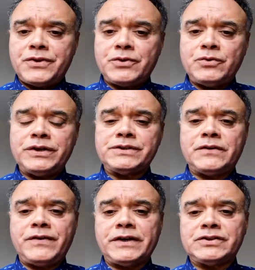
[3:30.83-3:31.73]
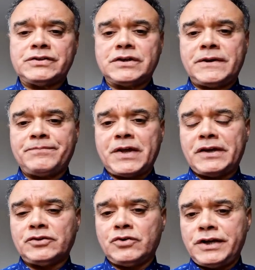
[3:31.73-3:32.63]
through its effects
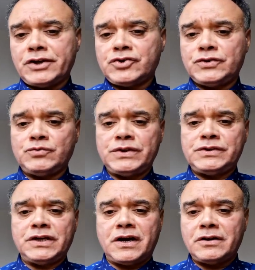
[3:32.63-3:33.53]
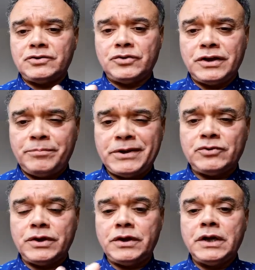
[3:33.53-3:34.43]
and connections with the
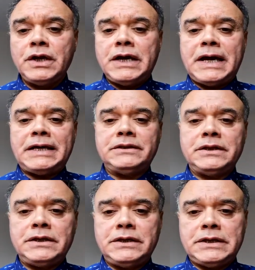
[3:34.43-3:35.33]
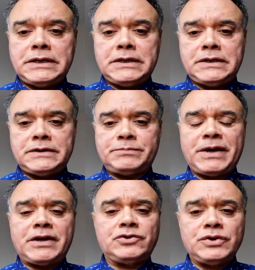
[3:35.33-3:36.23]
cardioinhibitory and the
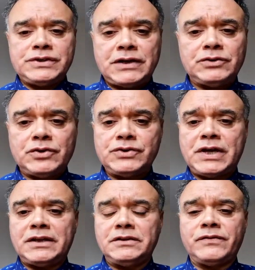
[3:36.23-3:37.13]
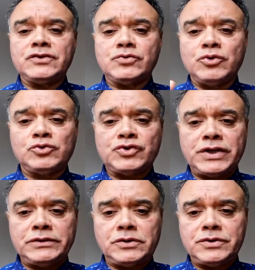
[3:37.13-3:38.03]
respiratory centers and the vasomotor
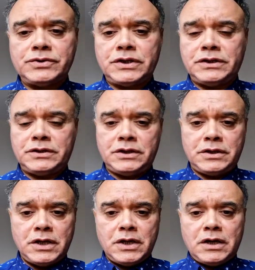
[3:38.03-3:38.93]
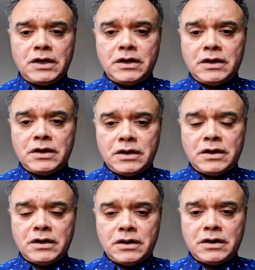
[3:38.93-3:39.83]
centers in the
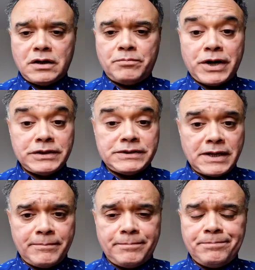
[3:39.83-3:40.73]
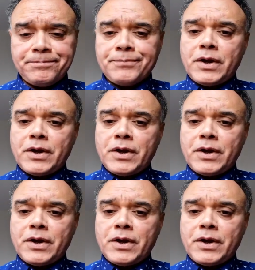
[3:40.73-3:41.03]
brainstem.